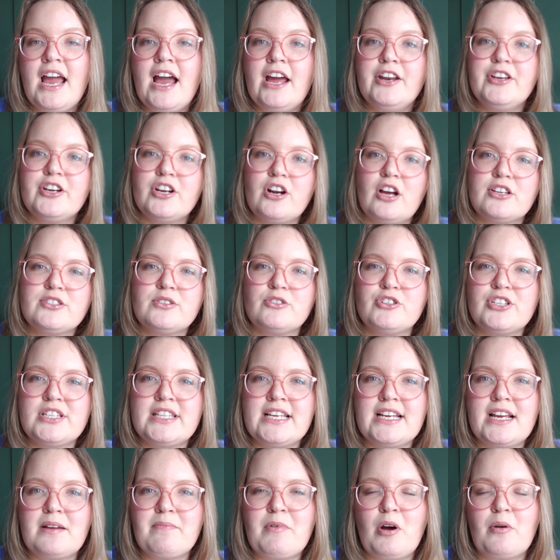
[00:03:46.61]
And you can also just
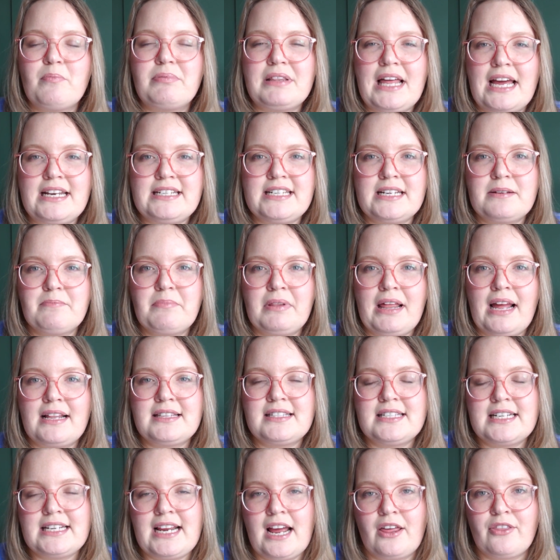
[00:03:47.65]
think about planting
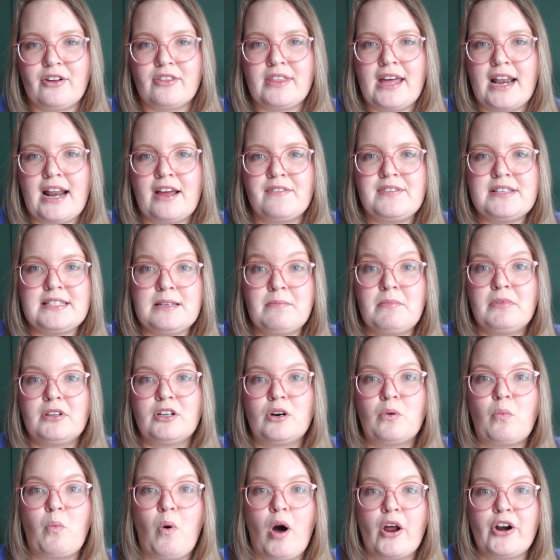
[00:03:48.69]
plants together that have
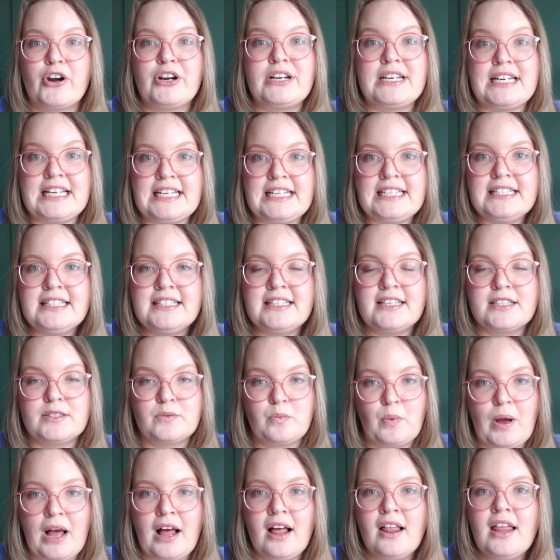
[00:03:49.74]
similar water needs
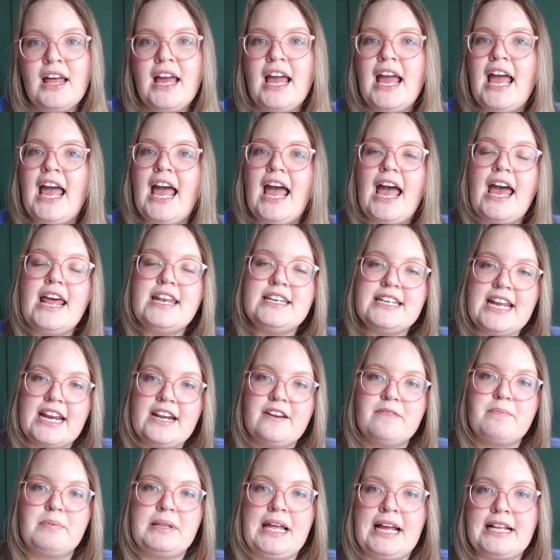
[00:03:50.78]
as well. And
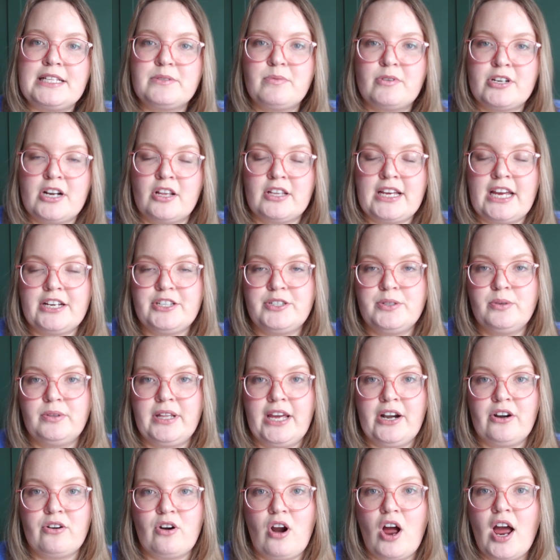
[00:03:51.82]
native plants, which I'll get to
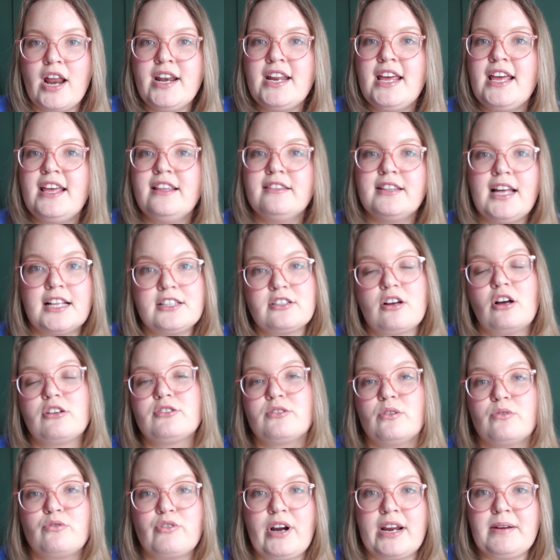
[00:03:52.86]
later on, that's
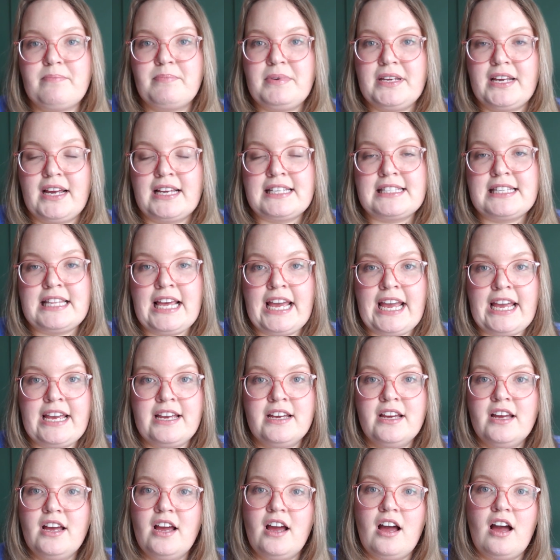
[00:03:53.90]
also great because
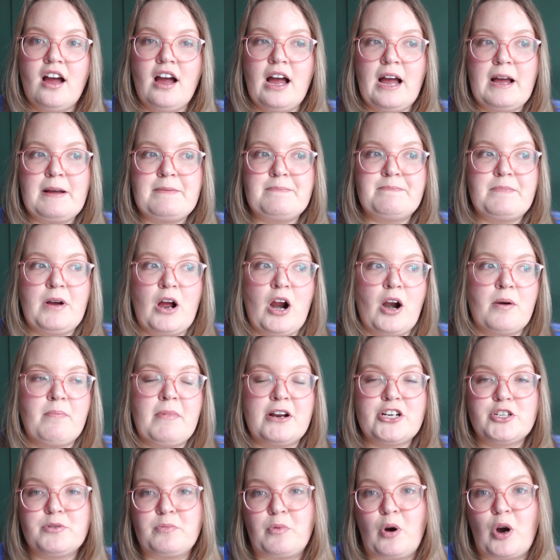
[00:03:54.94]
they are
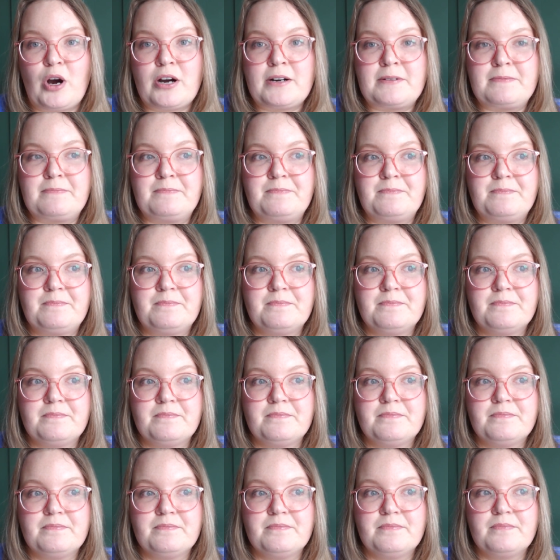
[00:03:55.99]
much more
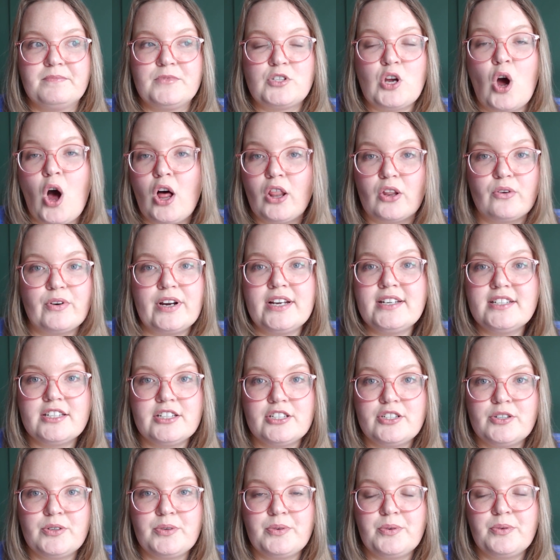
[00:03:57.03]

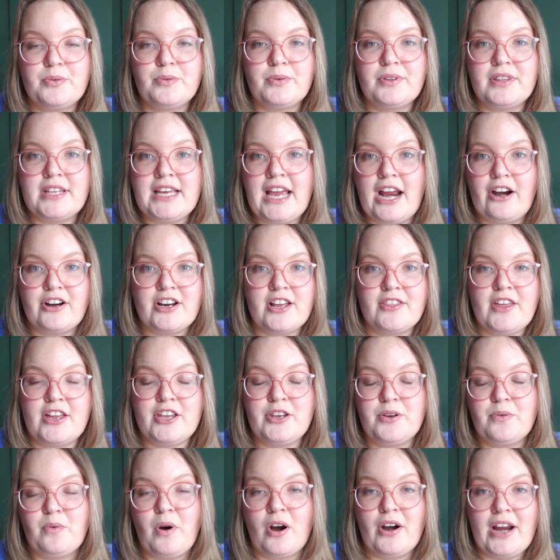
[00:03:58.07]
tolerant to the area that
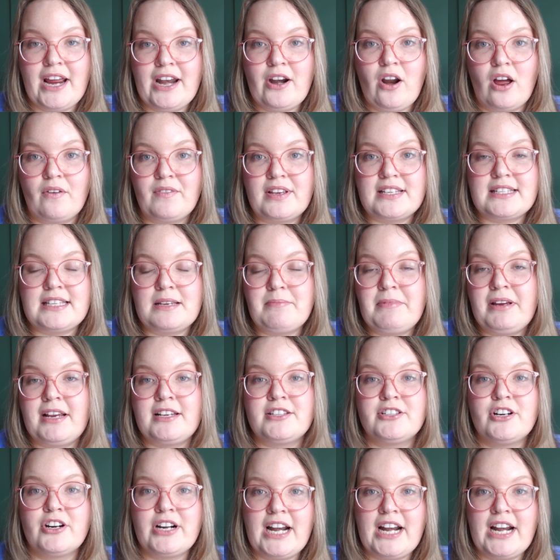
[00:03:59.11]
you are in, obviously, because they're